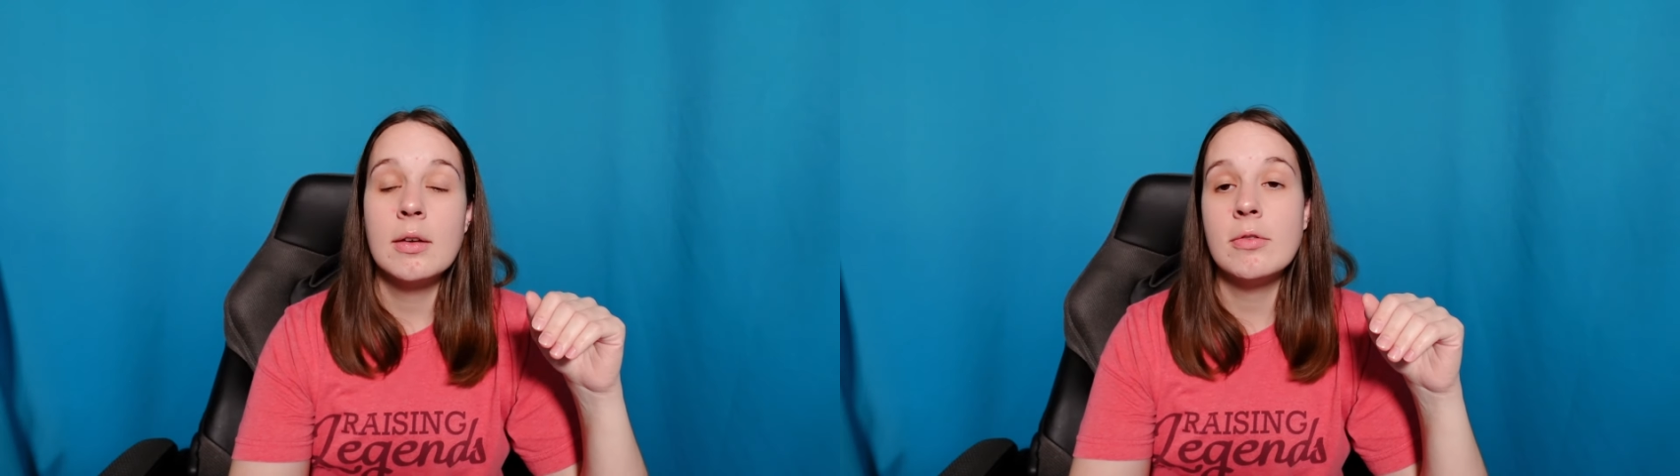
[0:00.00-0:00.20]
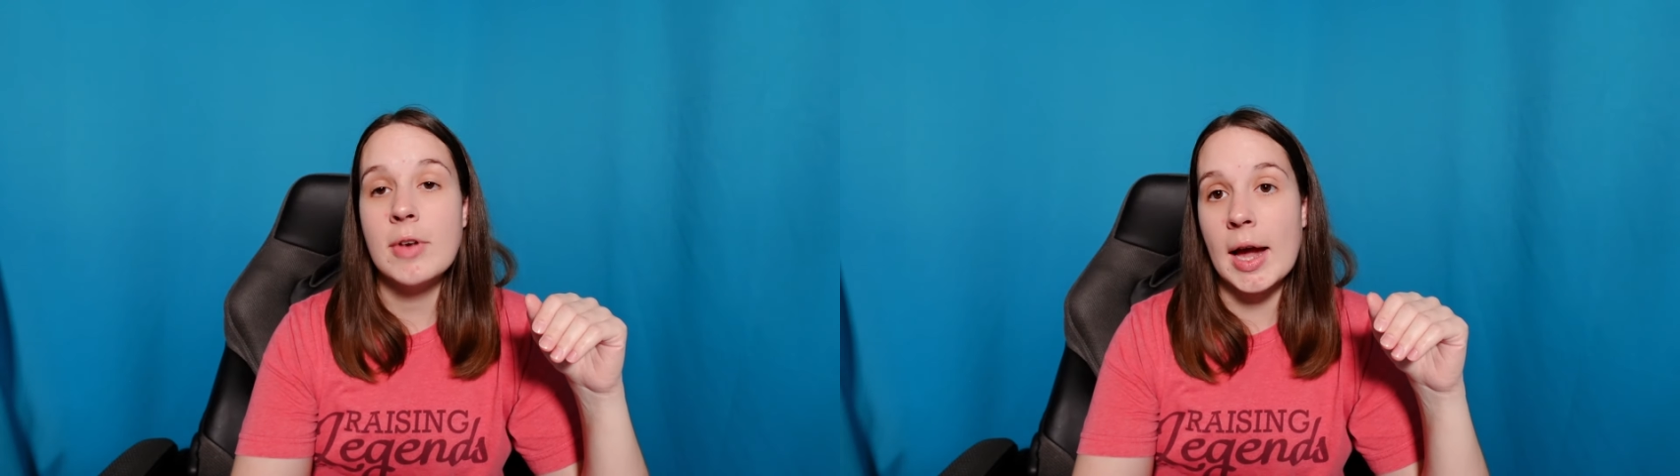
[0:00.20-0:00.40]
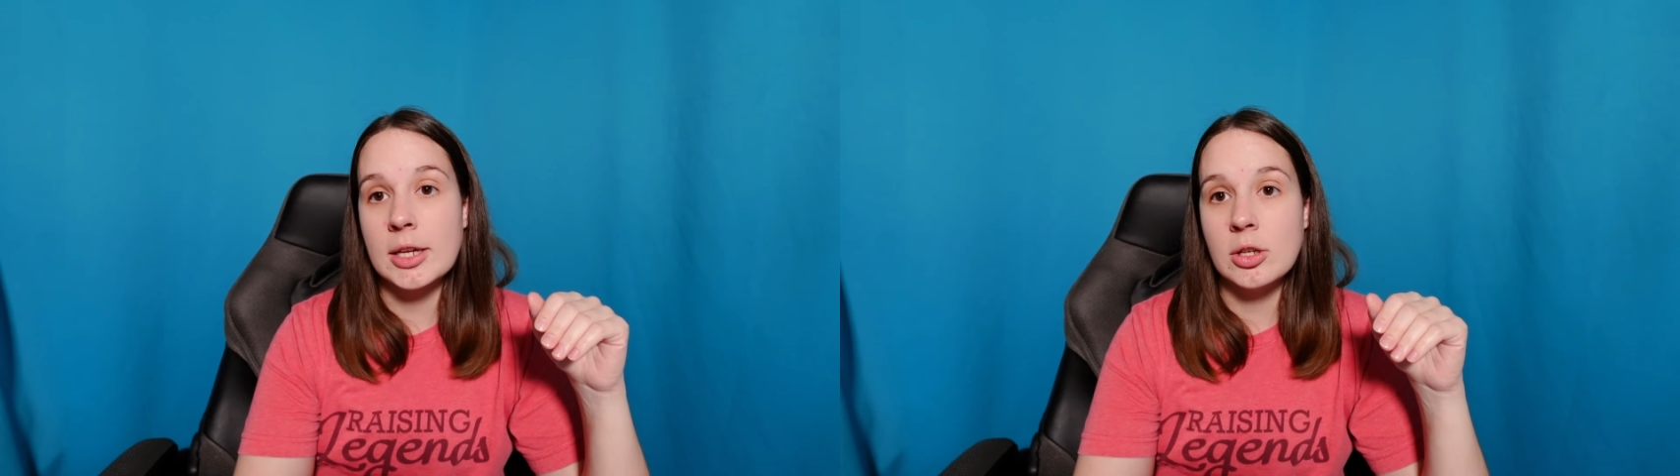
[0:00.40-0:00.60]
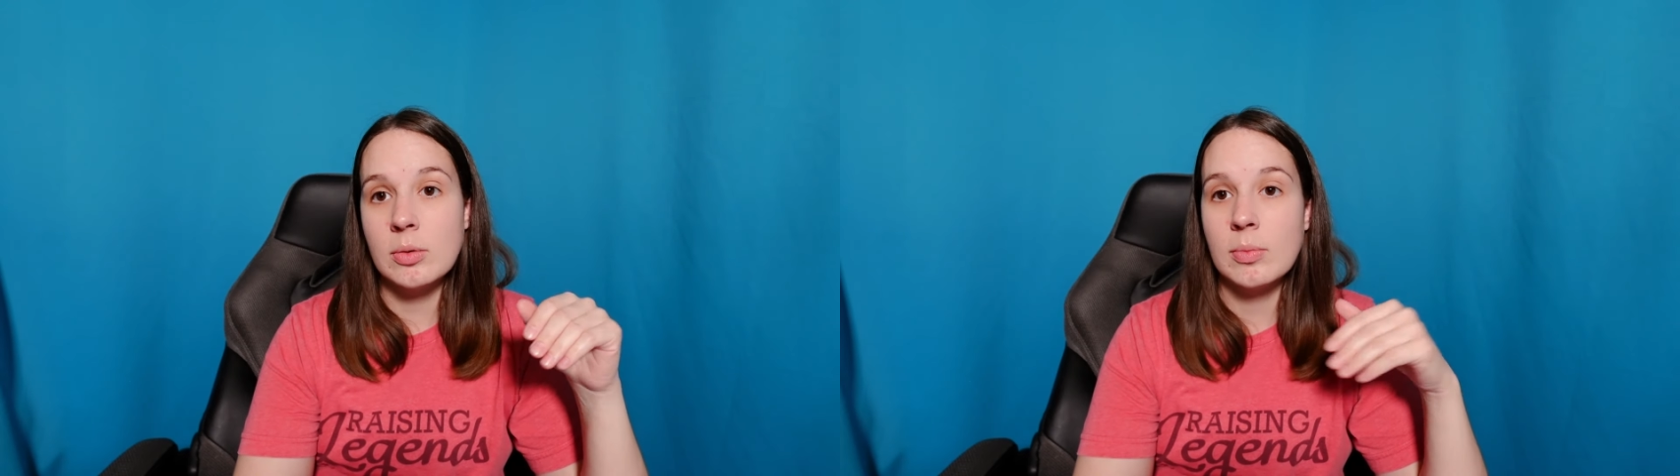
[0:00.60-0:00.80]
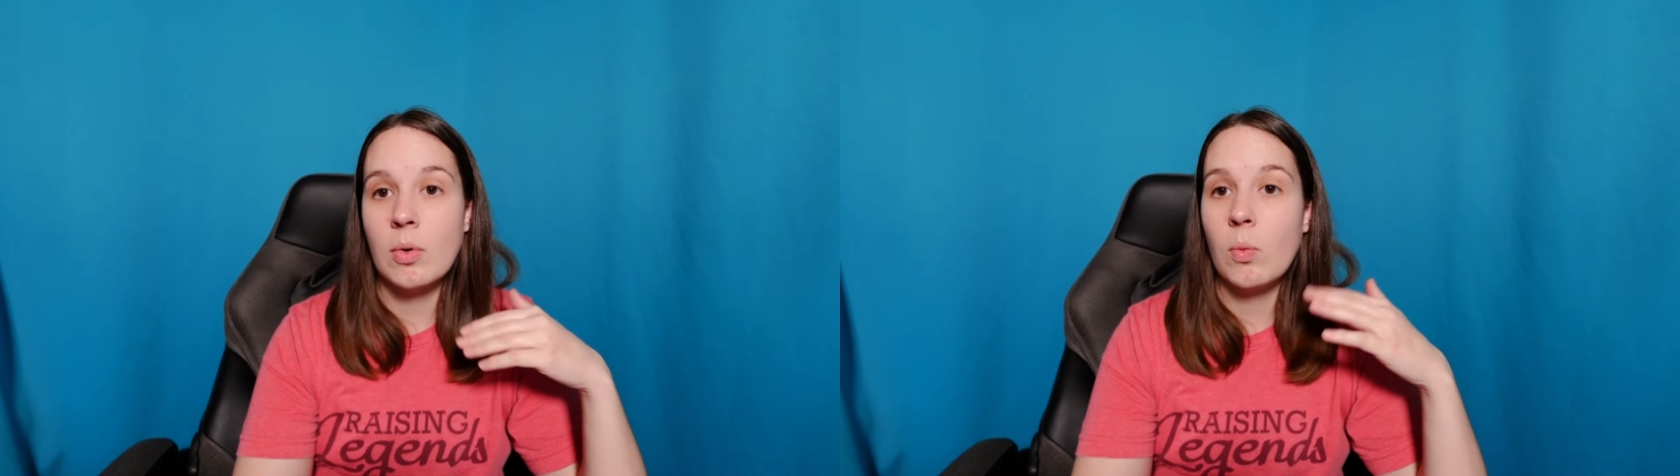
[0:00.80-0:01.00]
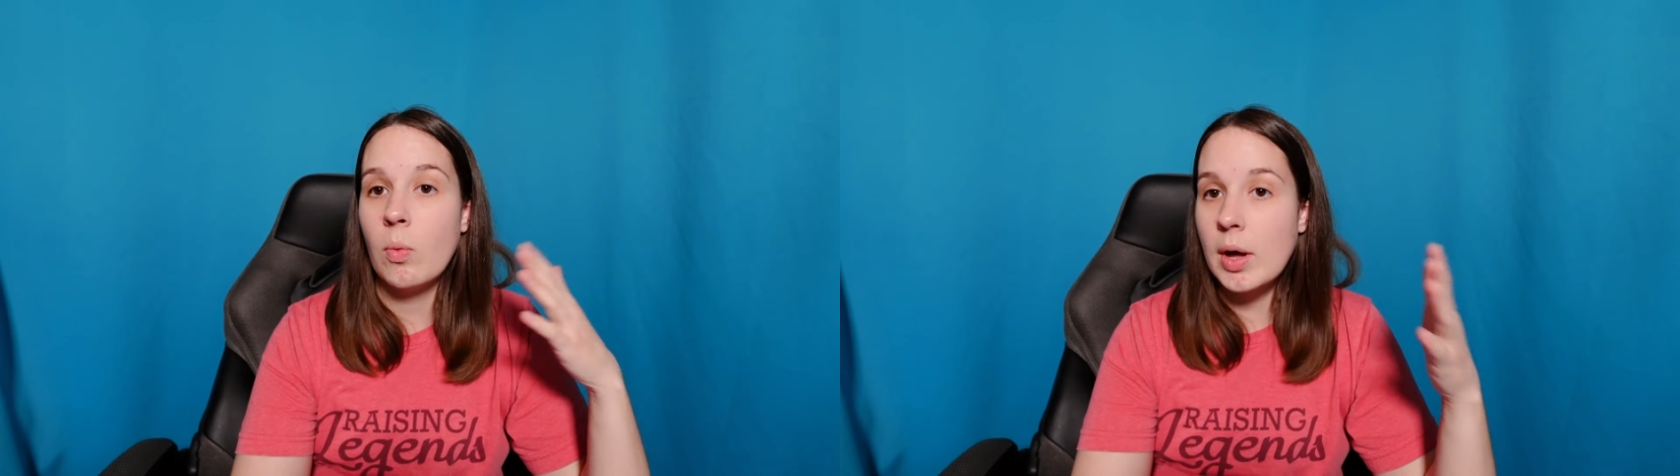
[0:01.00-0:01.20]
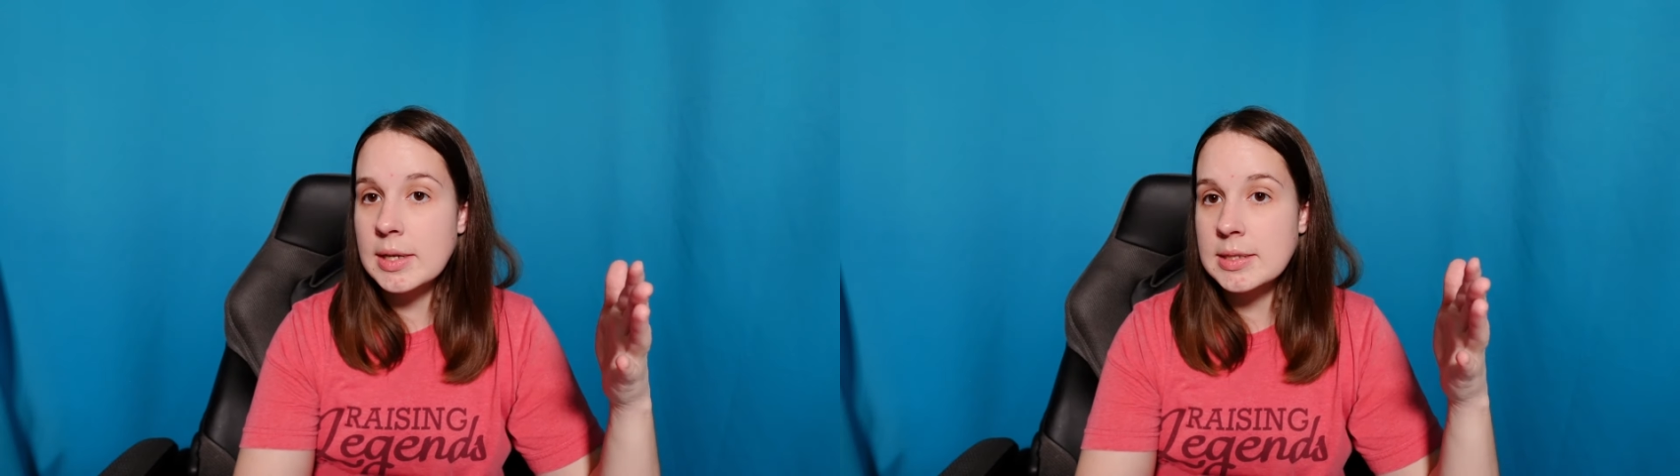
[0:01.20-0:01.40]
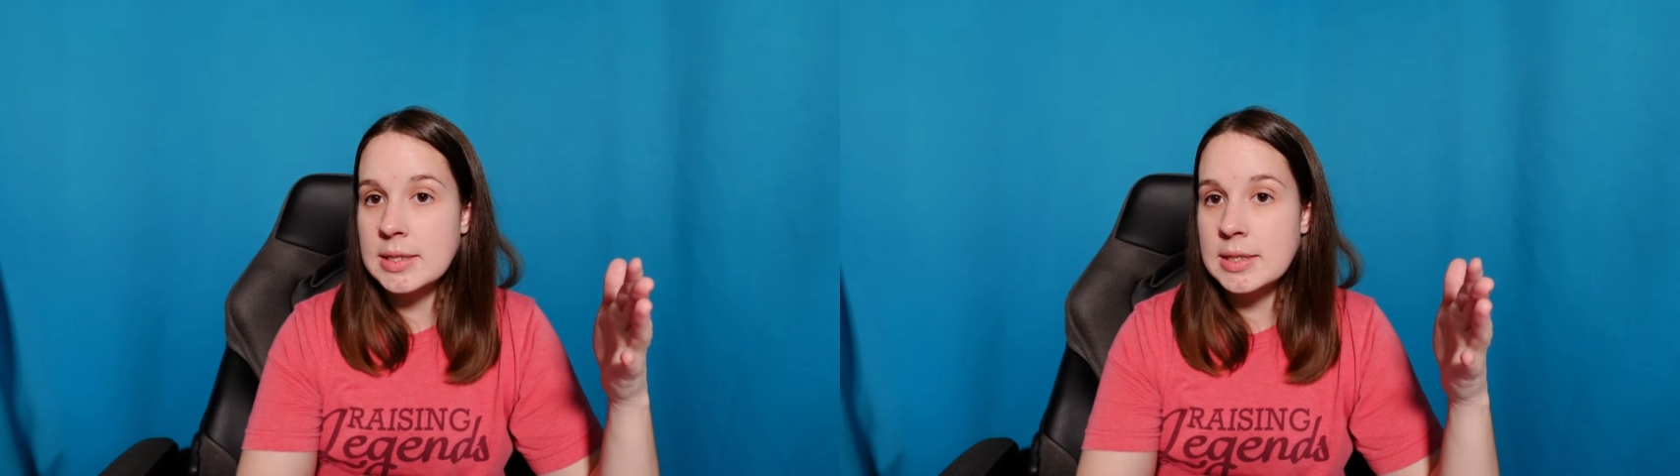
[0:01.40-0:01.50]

Vacuum. What is